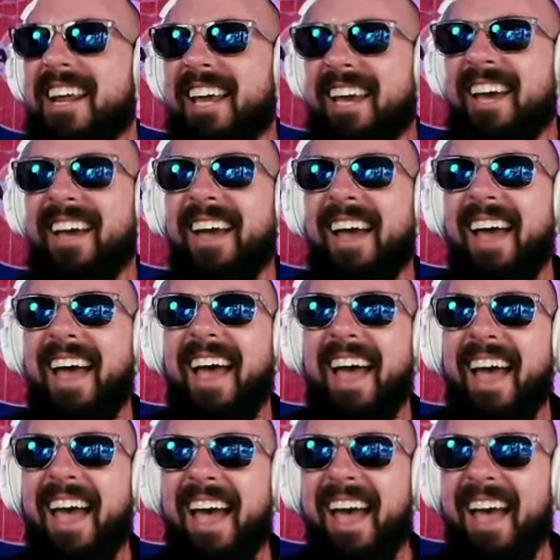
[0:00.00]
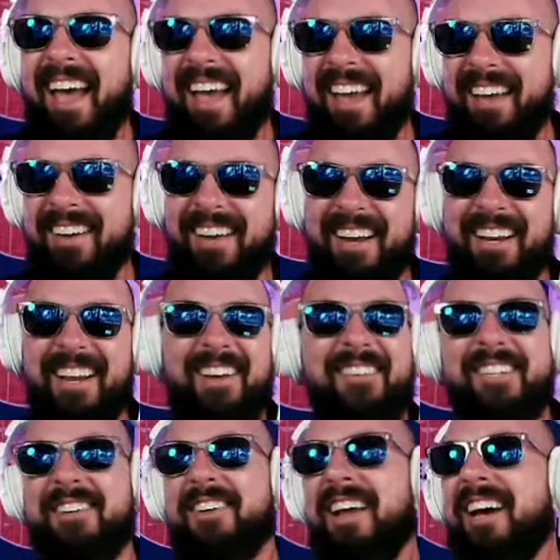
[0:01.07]
Nanny. I
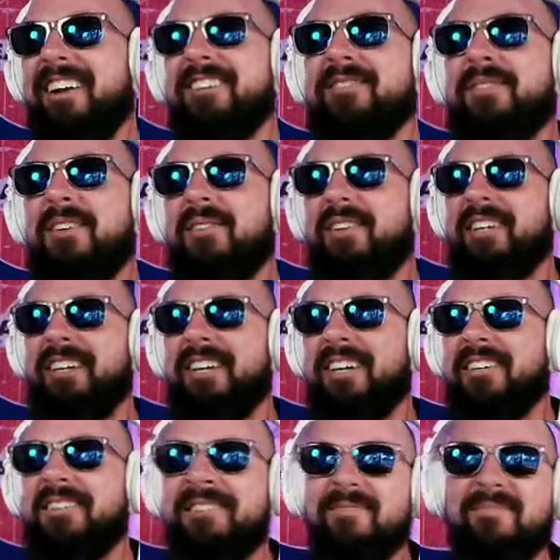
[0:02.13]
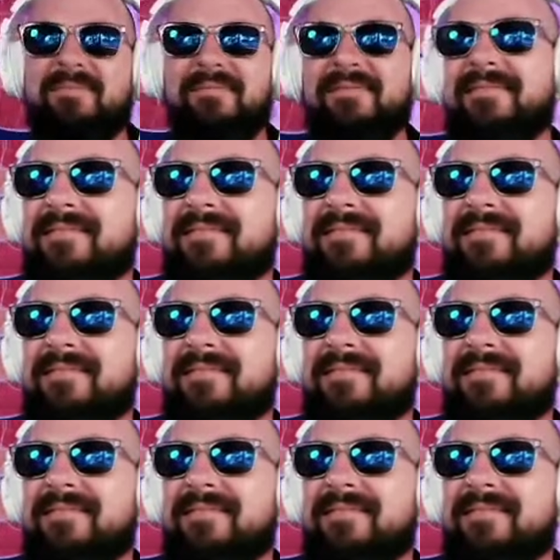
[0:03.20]
don't know if I want to know.